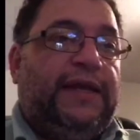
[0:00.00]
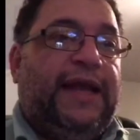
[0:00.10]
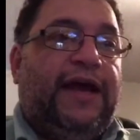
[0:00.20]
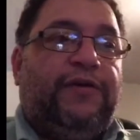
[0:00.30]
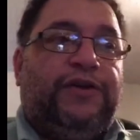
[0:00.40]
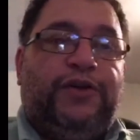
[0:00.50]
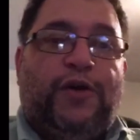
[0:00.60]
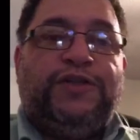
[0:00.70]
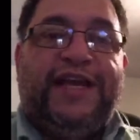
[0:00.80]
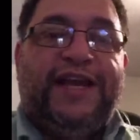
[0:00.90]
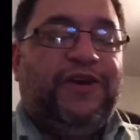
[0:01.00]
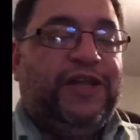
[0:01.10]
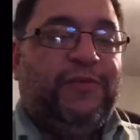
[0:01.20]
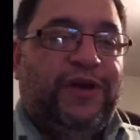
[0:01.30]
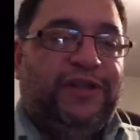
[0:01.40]
Now, you don't take care
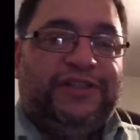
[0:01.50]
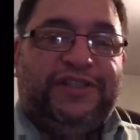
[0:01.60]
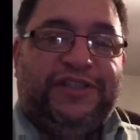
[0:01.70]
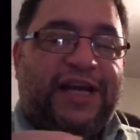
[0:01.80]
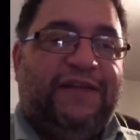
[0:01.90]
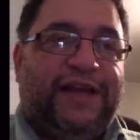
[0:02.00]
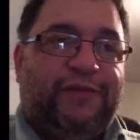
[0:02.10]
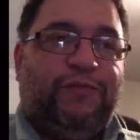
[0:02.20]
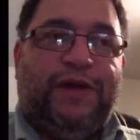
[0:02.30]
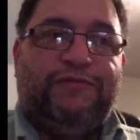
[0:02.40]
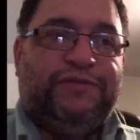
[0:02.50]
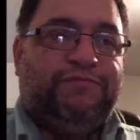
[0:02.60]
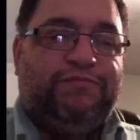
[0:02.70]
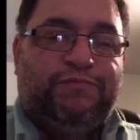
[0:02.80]
of them, well, it's just kind of like what I was